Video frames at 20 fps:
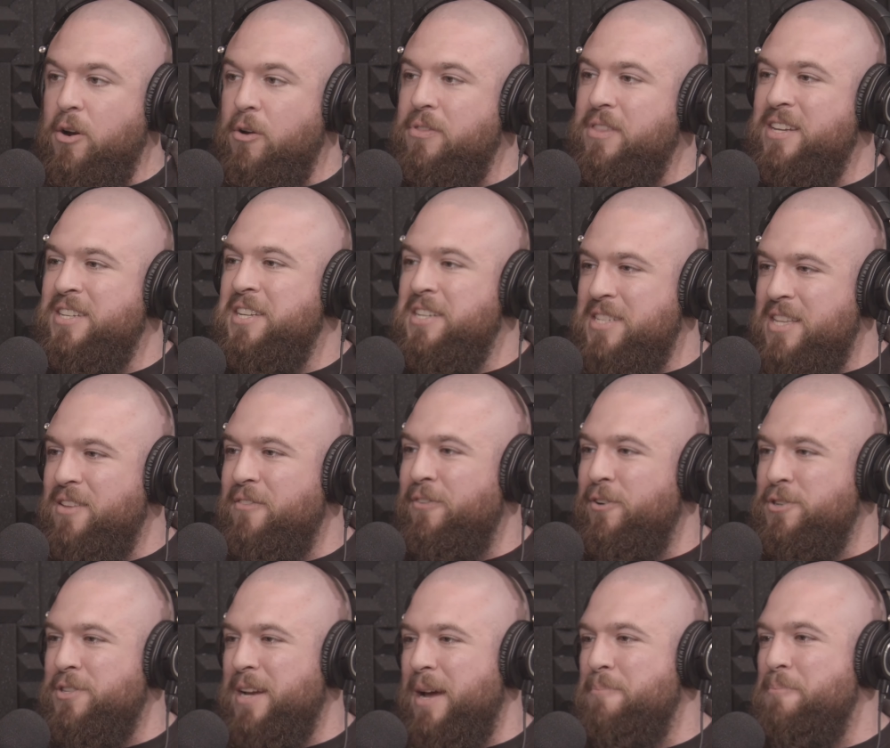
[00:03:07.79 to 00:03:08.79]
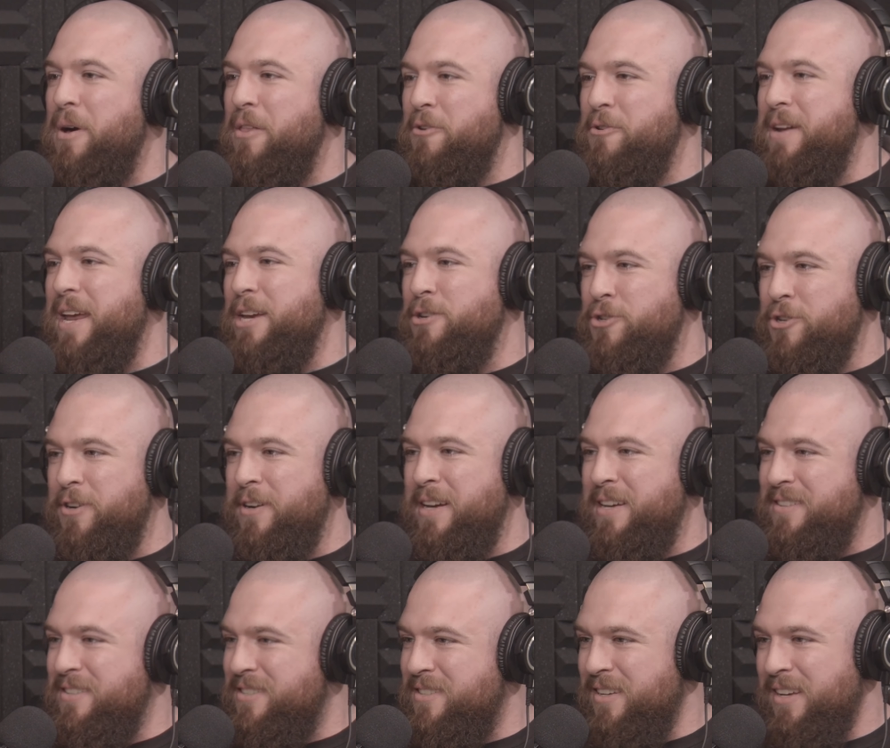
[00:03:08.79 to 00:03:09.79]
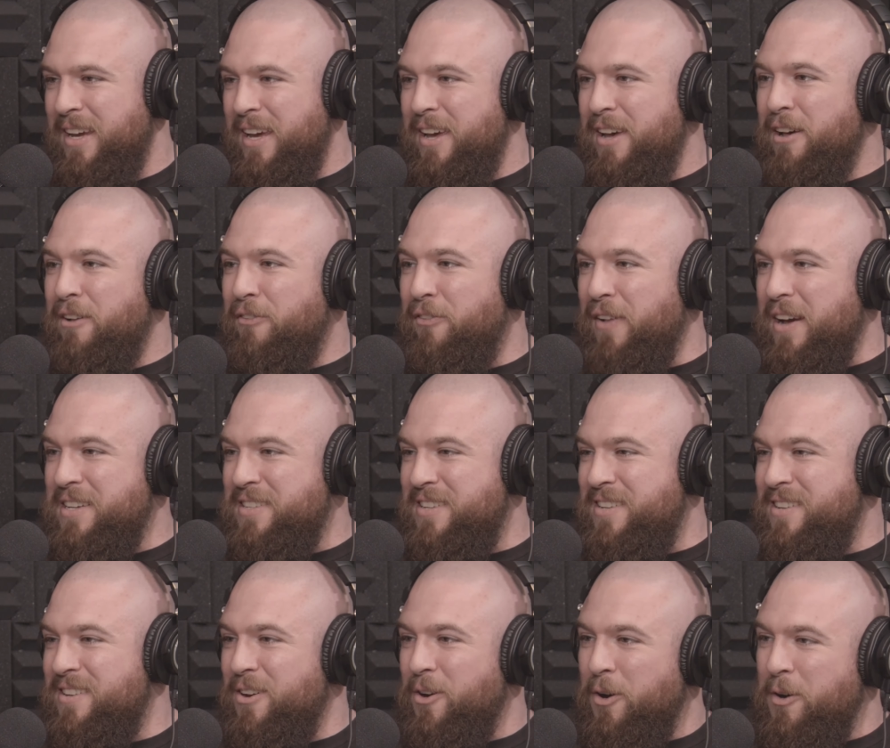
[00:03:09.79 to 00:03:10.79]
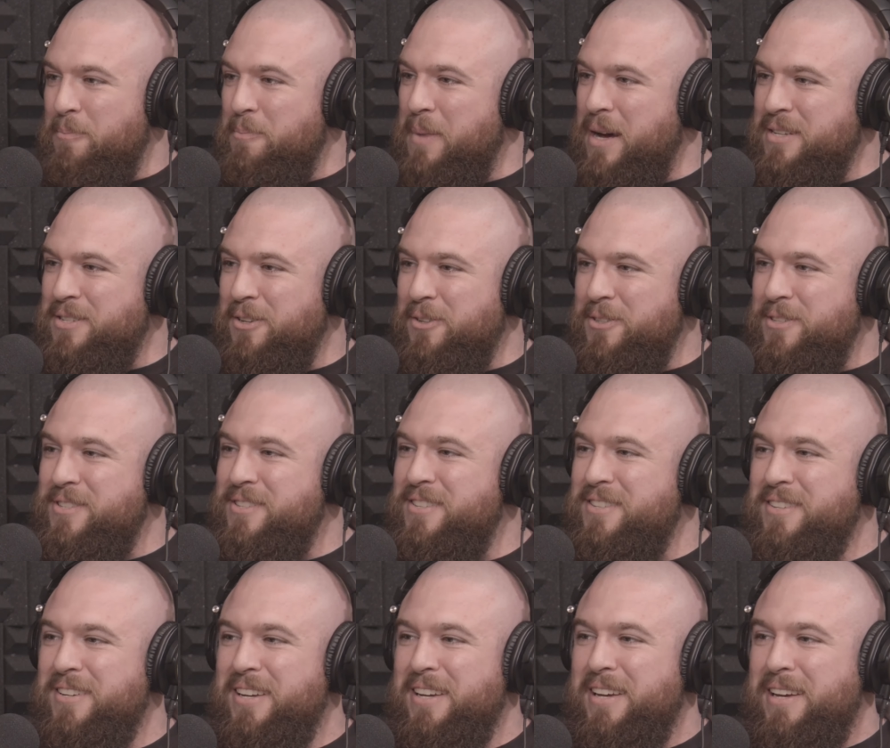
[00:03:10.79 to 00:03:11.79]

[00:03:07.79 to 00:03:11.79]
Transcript: this isn't the first time Mother Nature has flexed her muscles,